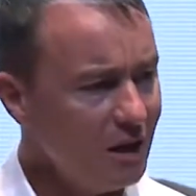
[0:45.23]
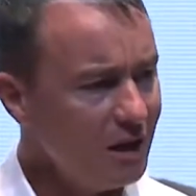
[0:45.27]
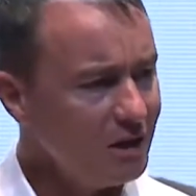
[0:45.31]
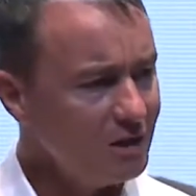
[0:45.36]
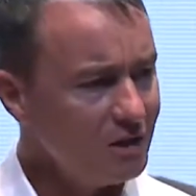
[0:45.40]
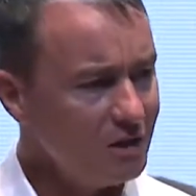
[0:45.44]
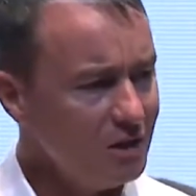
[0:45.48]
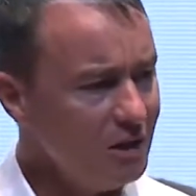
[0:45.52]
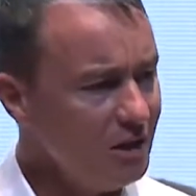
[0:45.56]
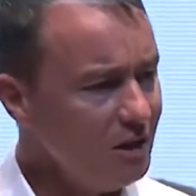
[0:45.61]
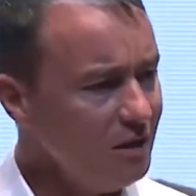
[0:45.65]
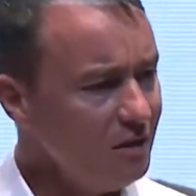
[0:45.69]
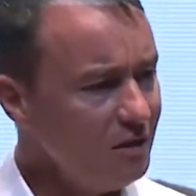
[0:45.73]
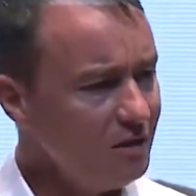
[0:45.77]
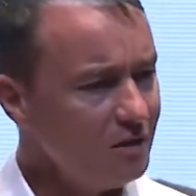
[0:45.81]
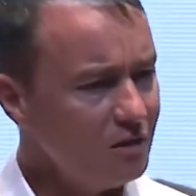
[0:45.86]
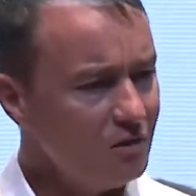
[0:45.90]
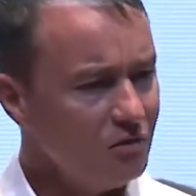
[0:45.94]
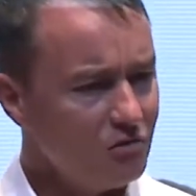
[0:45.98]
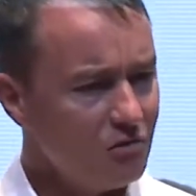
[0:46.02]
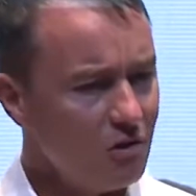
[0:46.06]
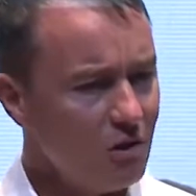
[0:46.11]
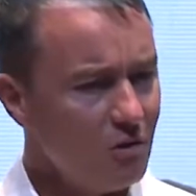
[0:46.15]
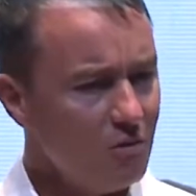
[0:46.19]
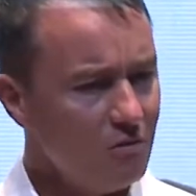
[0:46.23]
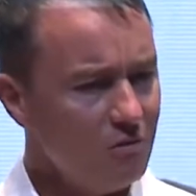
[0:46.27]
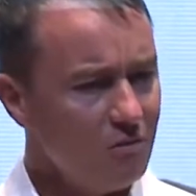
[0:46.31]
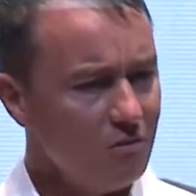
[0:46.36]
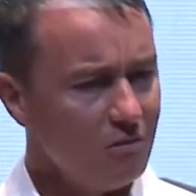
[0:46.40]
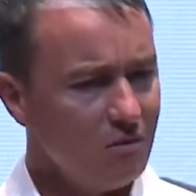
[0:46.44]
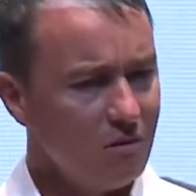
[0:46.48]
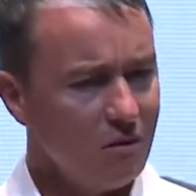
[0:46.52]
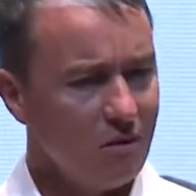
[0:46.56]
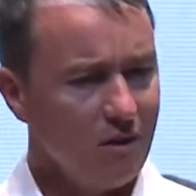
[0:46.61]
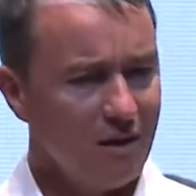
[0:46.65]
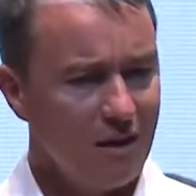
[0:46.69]
actually control
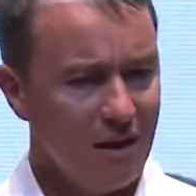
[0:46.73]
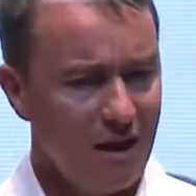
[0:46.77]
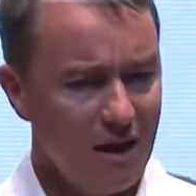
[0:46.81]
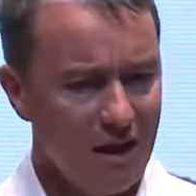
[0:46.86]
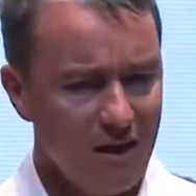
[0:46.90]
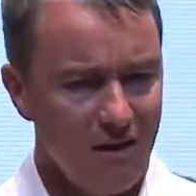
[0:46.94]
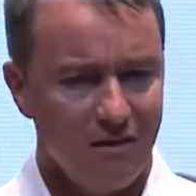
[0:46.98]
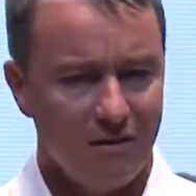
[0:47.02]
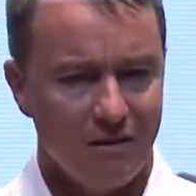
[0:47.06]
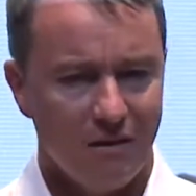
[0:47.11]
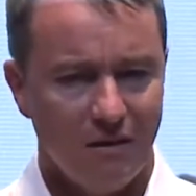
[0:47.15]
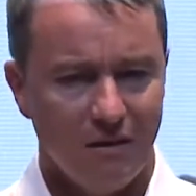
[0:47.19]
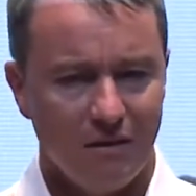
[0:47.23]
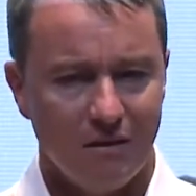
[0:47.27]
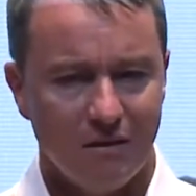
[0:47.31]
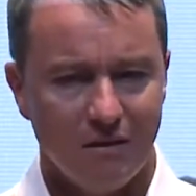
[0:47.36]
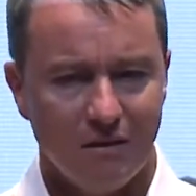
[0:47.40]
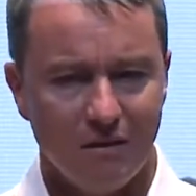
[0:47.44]
anything.